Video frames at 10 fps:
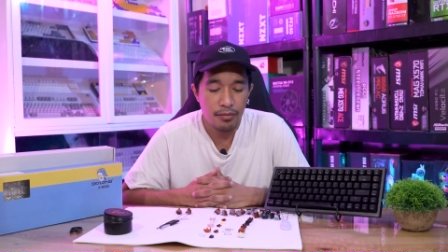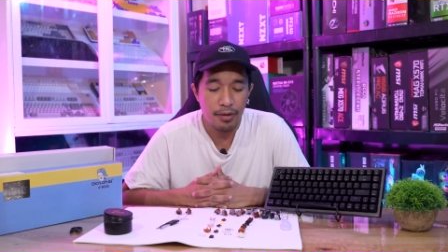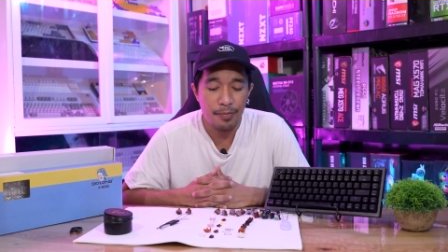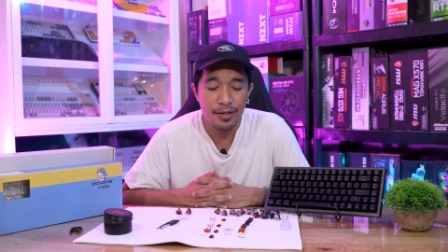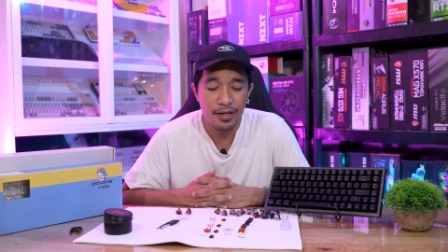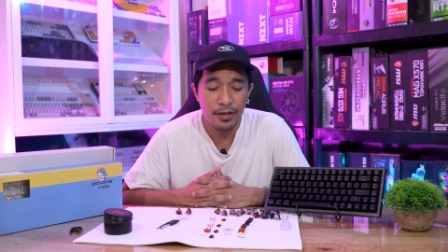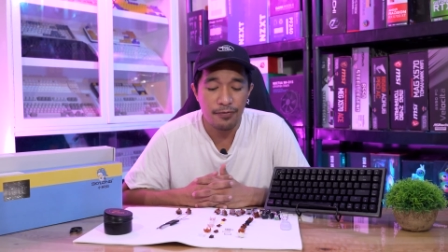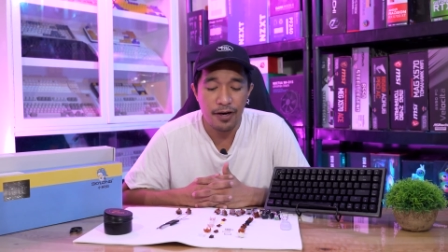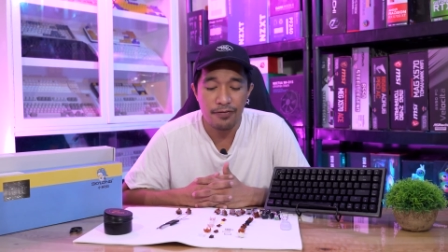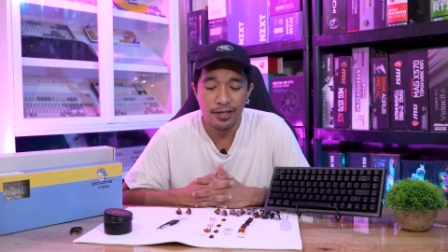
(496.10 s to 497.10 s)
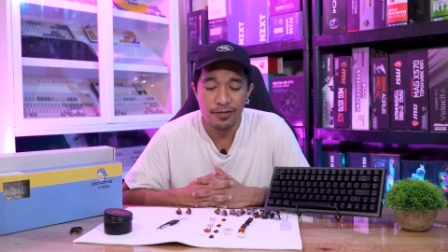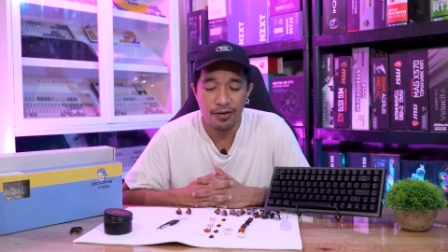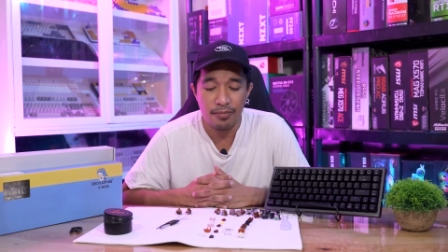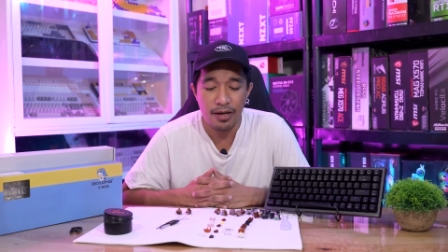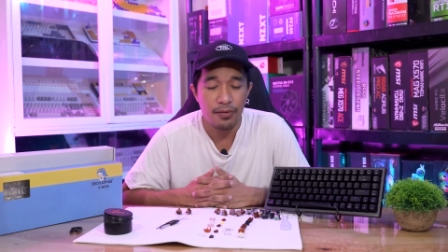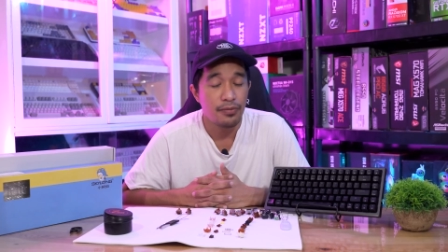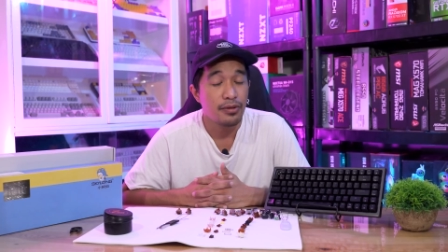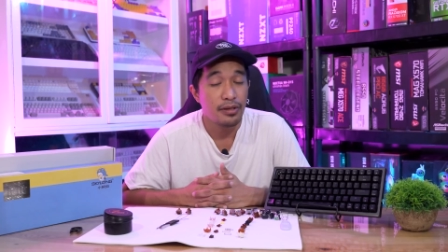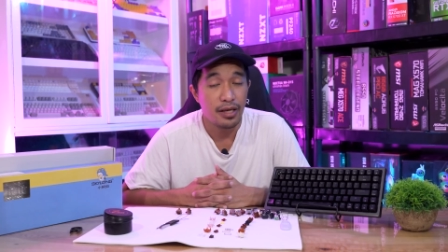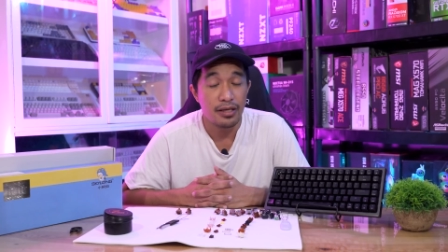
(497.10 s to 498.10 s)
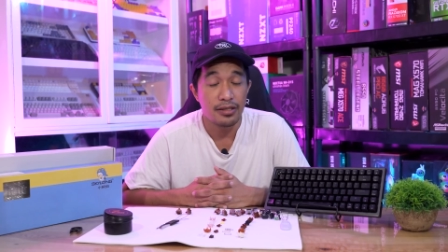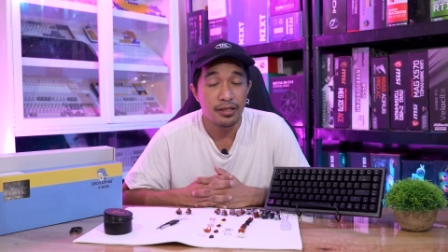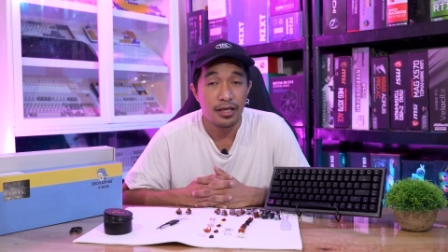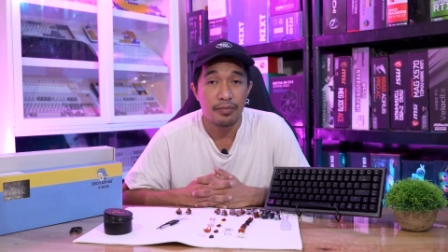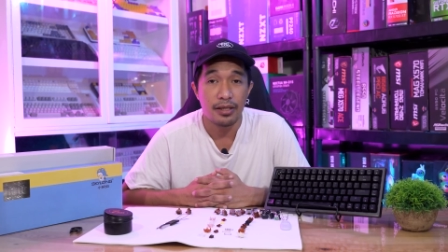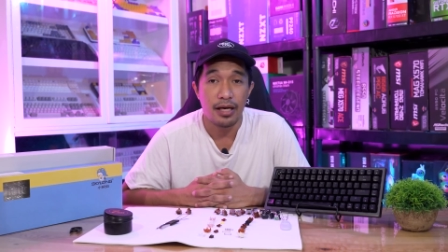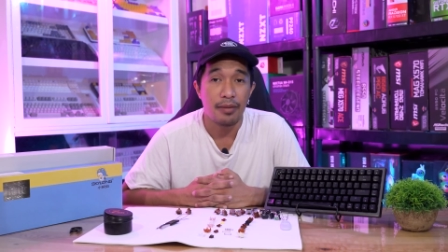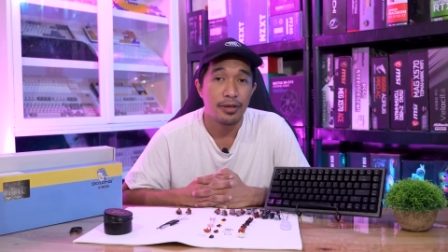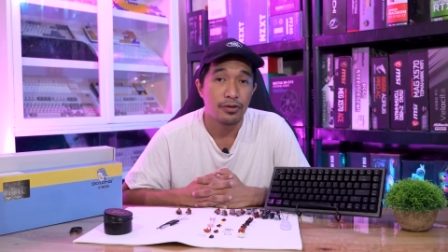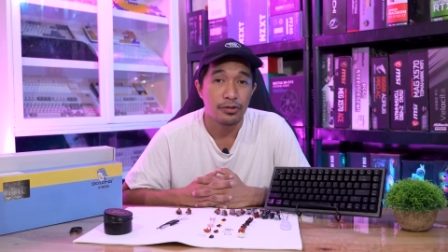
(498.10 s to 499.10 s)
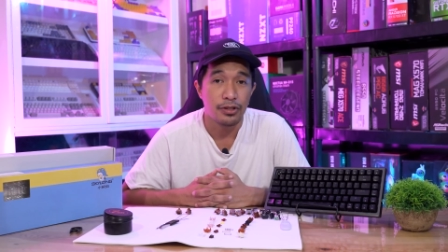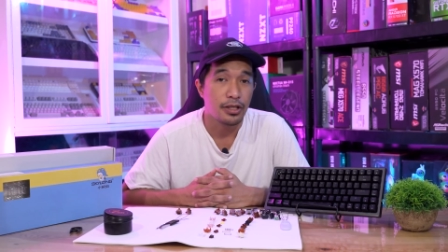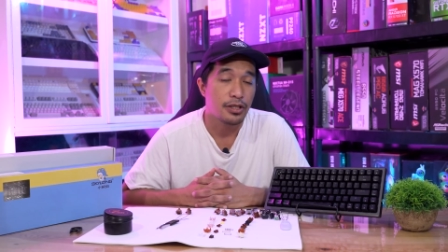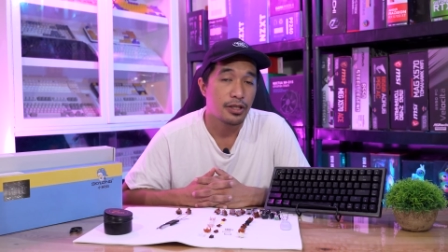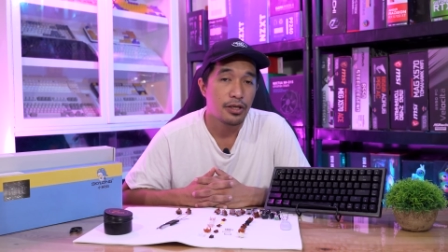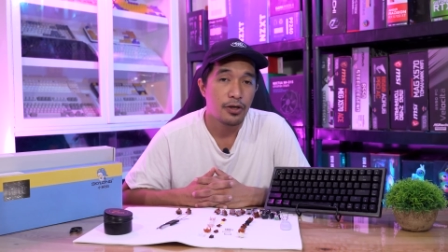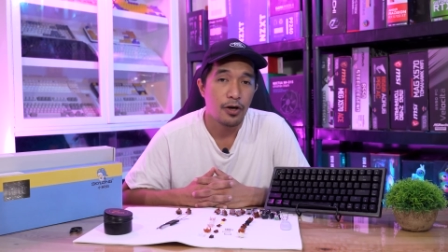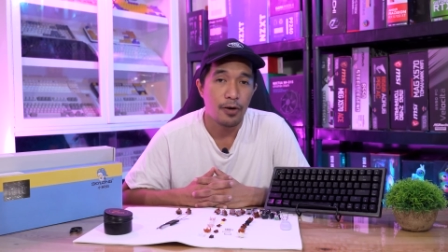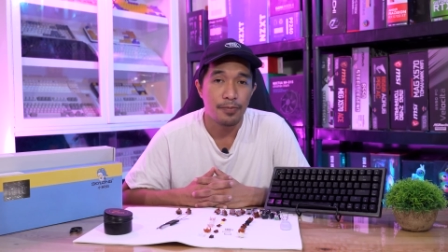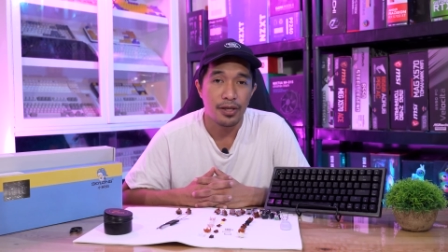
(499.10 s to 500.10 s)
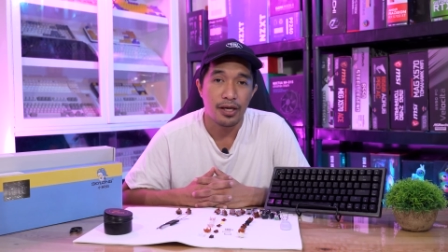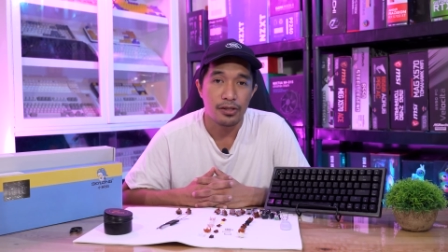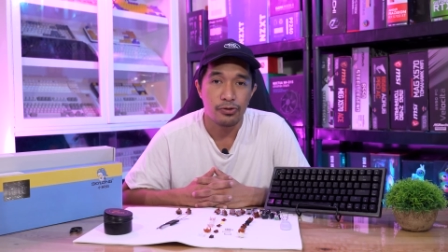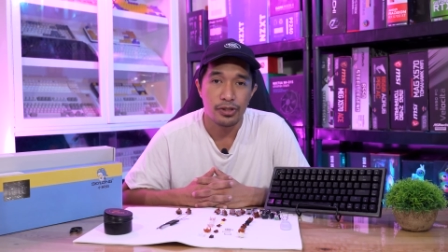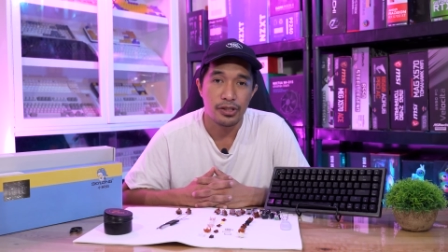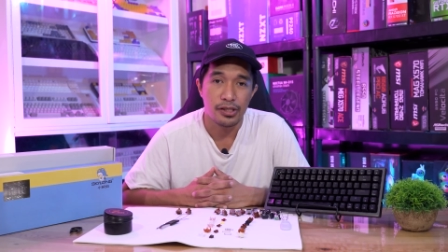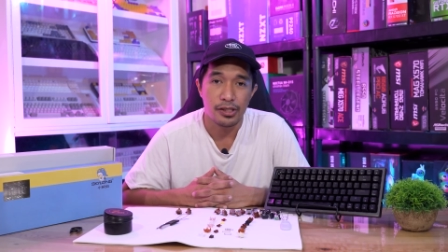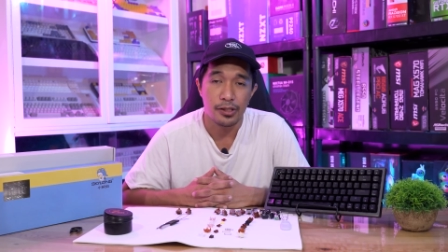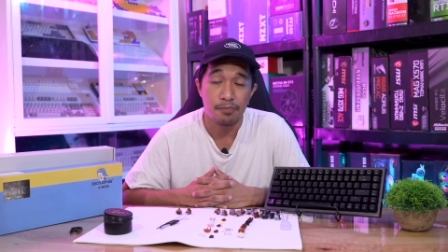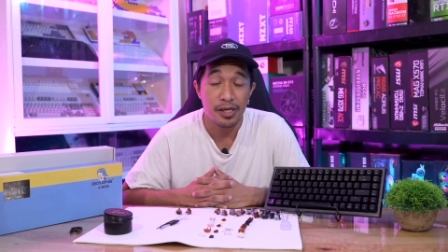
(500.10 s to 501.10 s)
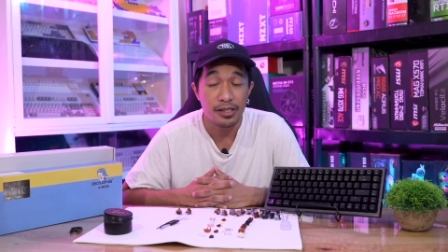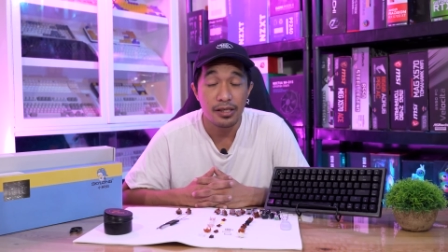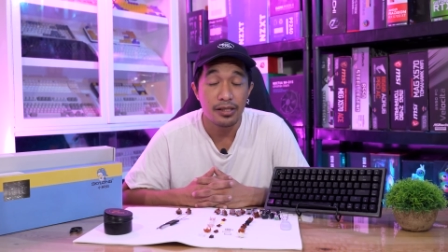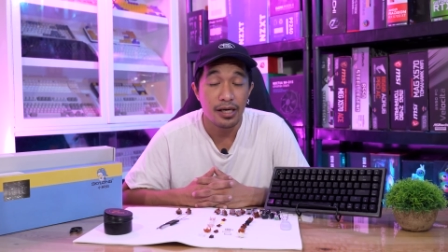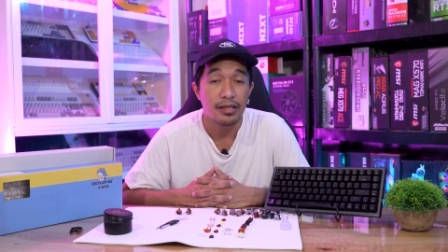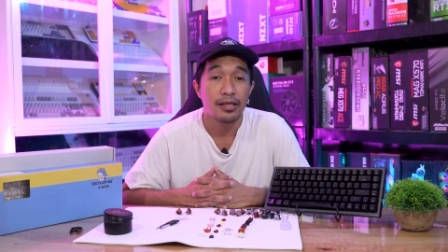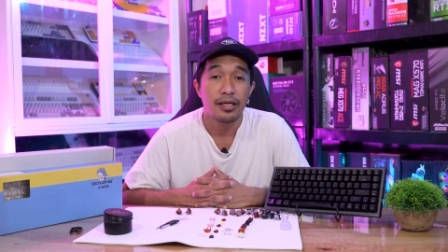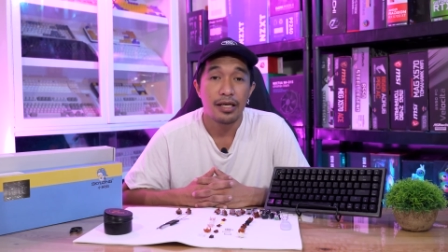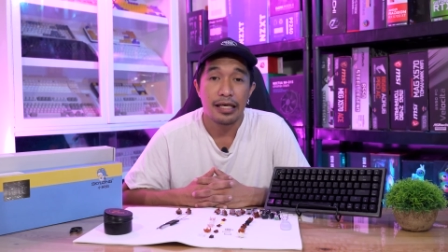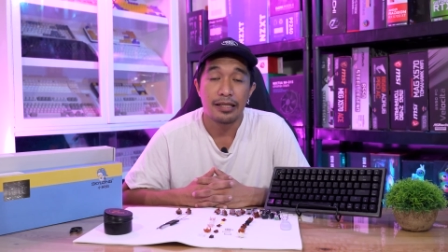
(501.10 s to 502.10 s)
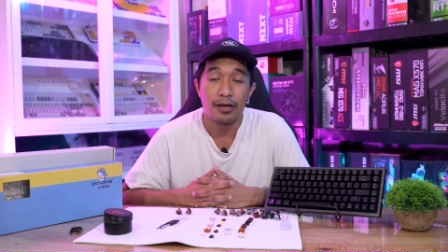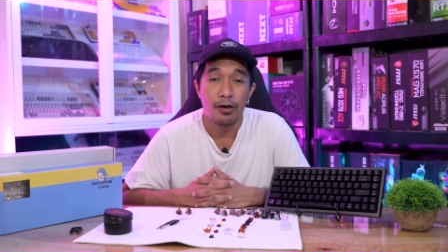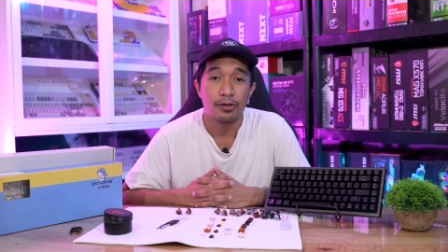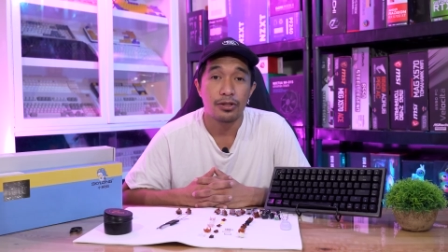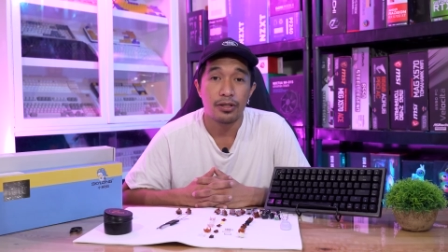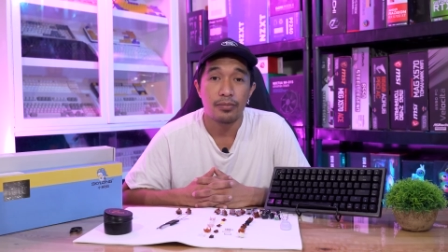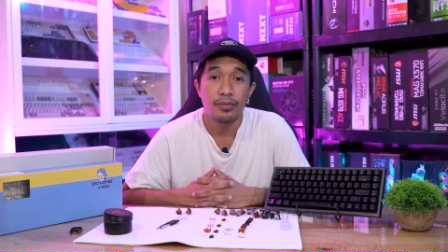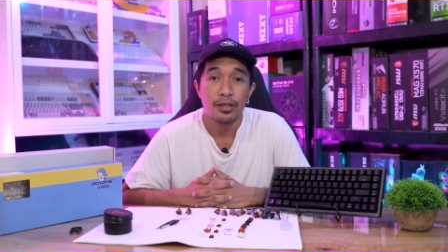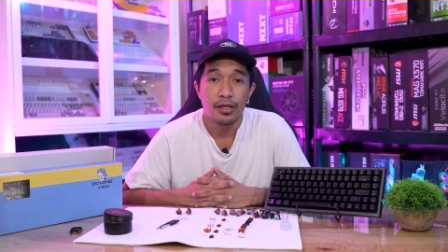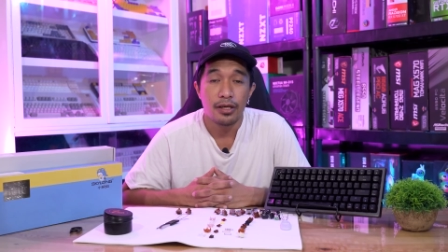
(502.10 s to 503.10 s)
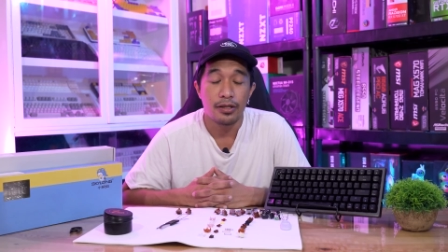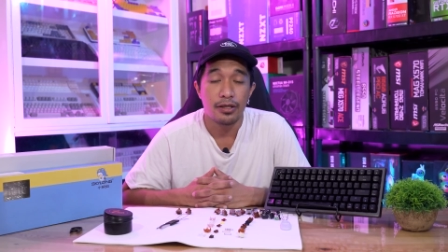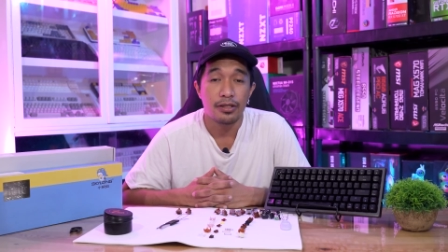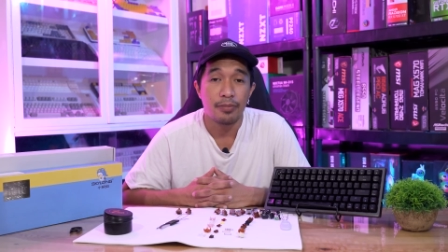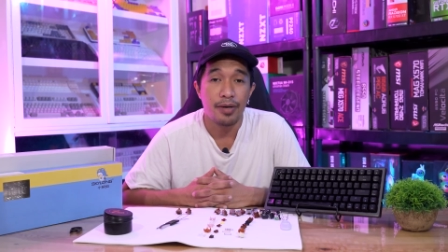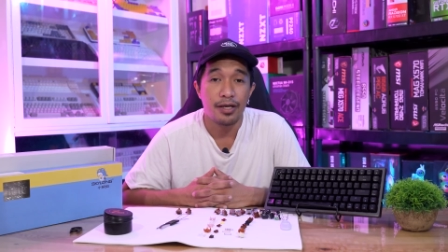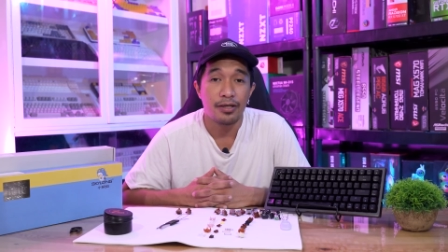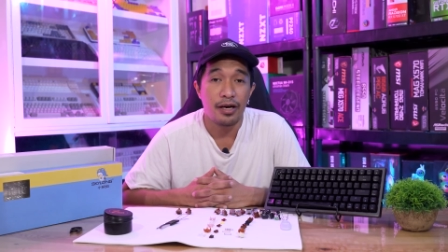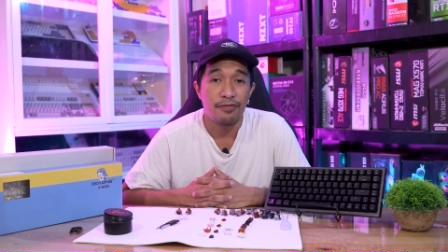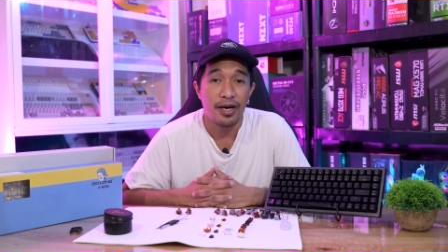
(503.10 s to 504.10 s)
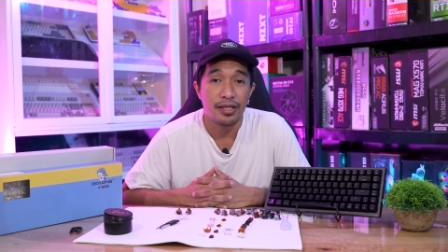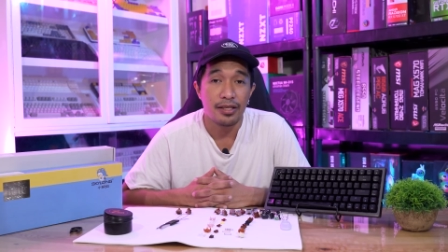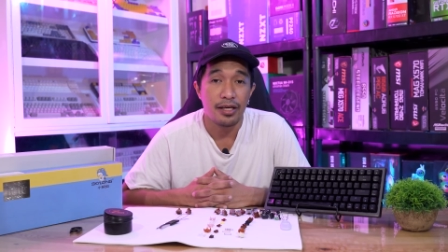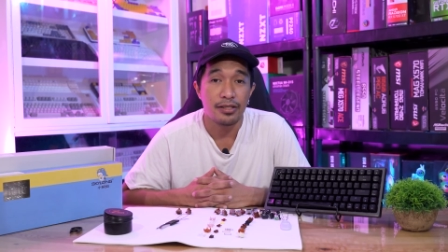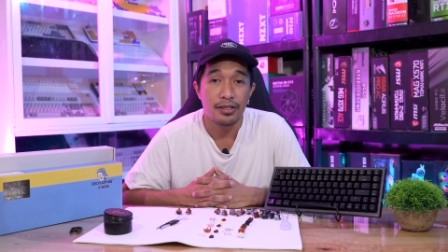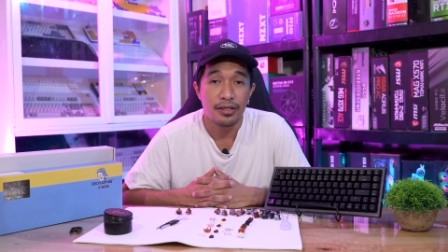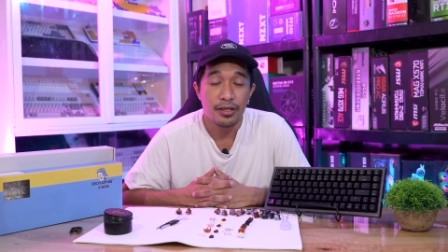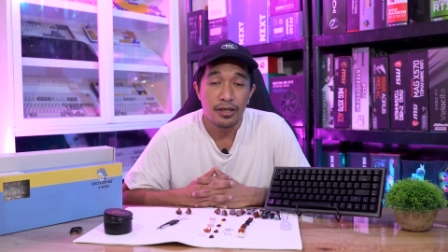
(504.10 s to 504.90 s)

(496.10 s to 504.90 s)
Maybe 3 to 5 years from now, that is the time that I may consider optical switches, especially that in the long term there's a better advantage